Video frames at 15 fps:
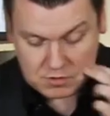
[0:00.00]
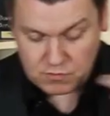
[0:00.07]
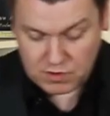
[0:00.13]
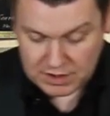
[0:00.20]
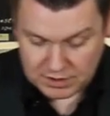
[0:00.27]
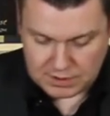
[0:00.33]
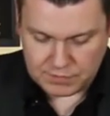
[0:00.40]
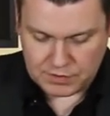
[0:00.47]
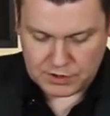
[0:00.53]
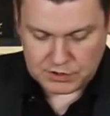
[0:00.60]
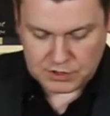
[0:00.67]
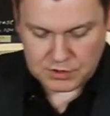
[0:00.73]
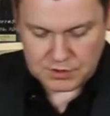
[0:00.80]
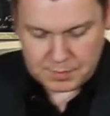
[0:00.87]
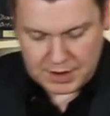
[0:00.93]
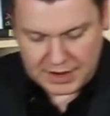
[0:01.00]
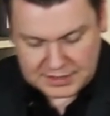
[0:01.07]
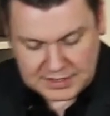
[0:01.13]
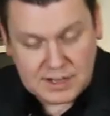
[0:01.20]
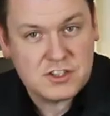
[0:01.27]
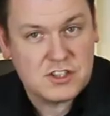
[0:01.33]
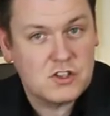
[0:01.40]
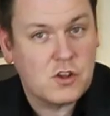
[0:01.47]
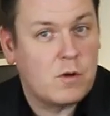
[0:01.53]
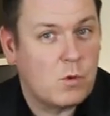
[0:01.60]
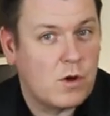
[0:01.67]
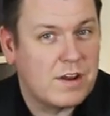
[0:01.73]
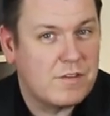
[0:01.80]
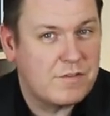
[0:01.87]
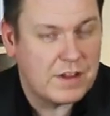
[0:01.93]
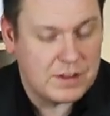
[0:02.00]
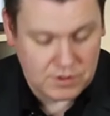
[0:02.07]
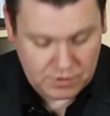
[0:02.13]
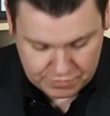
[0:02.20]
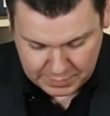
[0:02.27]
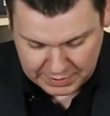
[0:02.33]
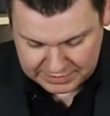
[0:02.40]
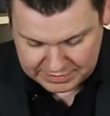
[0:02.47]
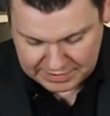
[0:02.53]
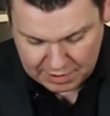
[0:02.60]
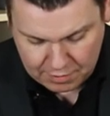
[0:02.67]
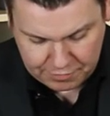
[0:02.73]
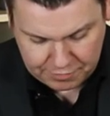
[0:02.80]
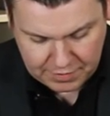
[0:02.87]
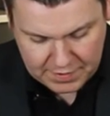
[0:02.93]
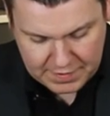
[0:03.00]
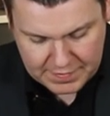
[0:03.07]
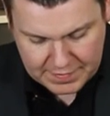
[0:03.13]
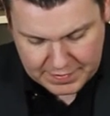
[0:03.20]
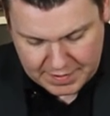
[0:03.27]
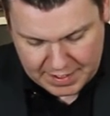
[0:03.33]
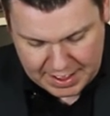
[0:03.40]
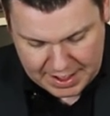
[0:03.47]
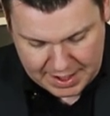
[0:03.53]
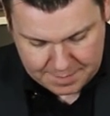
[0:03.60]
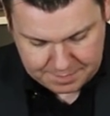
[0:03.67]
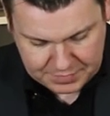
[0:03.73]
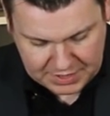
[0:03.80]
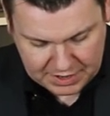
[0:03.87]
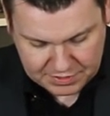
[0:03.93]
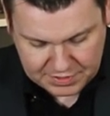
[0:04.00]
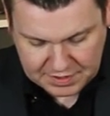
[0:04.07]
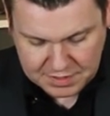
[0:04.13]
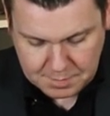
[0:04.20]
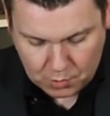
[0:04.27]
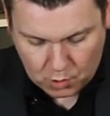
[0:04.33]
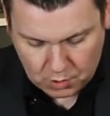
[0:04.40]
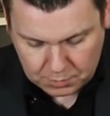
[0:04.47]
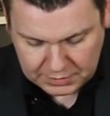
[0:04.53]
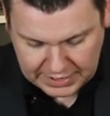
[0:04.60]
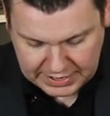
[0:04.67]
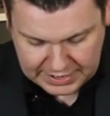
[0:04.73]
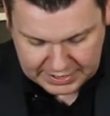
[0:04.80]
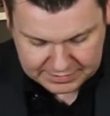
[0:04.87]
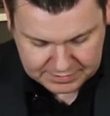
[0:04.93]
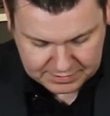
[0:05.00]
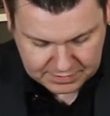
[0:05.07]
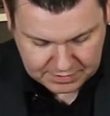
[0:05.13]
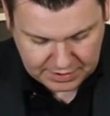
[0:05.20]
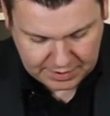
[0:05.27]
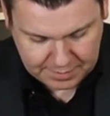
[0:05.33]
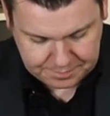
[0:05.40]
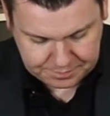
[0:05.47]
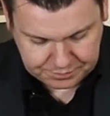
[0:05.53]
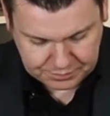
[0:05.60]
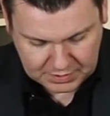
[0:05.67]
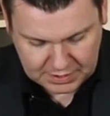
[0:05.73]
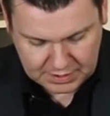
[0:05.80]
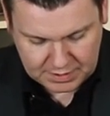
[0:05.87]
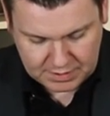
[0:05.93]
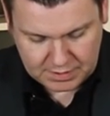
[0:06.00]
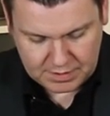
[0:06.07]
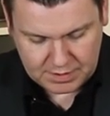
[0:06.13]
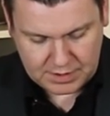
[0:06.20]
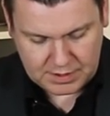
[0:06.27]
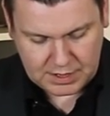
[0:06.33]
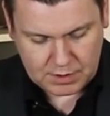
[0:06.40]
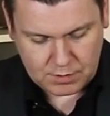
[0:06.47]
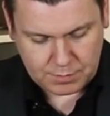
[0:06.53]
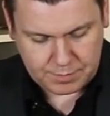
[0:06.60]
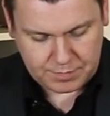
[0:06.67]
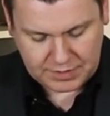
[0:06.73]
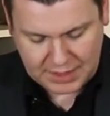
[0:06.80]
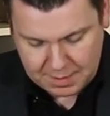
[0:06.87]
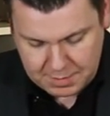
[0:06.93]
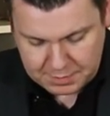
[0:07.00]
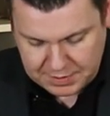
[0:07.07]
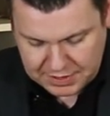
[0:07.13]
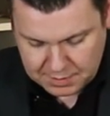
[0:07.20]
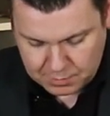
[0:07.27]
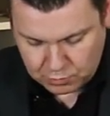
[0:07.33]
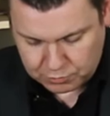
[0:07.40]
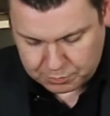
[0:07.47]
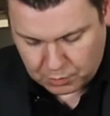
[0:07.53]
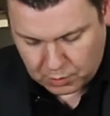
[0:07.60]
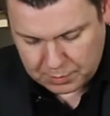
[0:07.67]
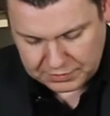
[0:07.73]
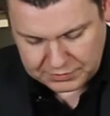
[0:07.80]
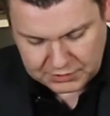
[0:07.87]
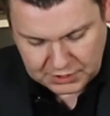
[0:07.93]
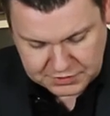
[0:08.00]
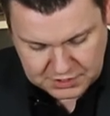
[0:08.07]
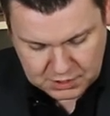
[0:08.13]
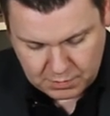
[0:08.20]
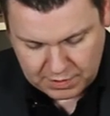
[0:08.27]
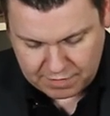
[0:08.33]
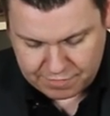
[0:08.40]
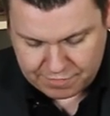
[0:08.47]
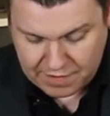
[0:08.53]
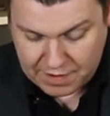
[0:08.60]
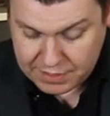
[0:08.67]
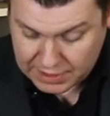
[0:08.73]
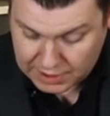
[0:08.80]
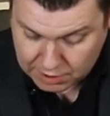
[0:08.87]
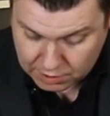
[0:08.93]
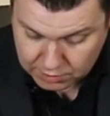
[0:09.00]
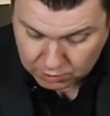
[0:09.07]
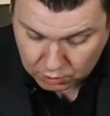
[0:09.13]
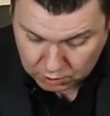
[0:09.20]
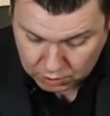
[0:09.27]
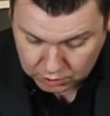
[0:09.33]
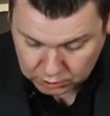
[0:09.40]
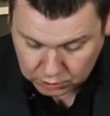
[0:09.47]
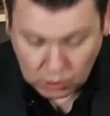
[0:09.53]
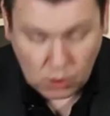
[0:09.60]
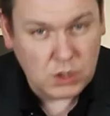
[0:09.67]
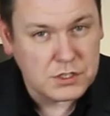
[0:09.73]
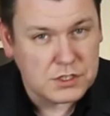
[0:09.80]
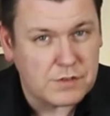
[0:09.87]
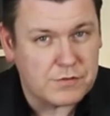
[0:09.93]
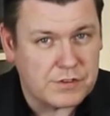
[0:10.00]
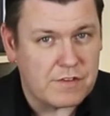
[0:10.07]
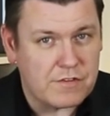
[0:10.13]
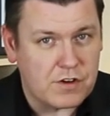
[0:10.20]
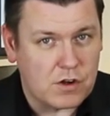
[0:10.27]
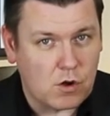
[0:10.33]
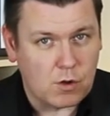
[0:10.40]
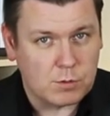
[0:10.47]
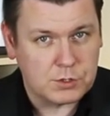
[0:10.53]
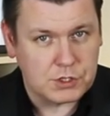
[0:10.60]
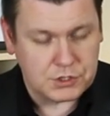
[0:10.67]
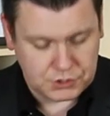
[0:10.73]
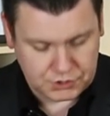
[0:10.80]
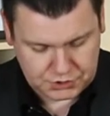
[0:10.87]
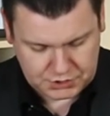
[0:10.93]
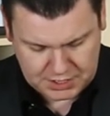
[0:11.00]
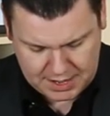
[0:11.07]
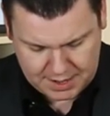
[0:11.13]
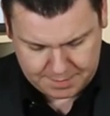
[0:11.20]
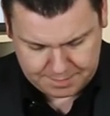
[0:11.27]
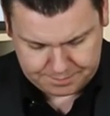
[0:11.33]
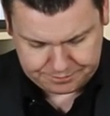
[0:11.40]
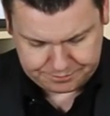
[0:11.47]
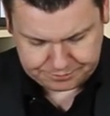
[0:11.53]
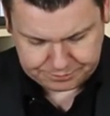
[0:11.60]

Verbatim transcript: relatively redundant, but I did sort of want to find out for myself. Um, and I think the bottom line is that, you know, lemon being the most popular doesn't quite fit. There are lots of different options, um,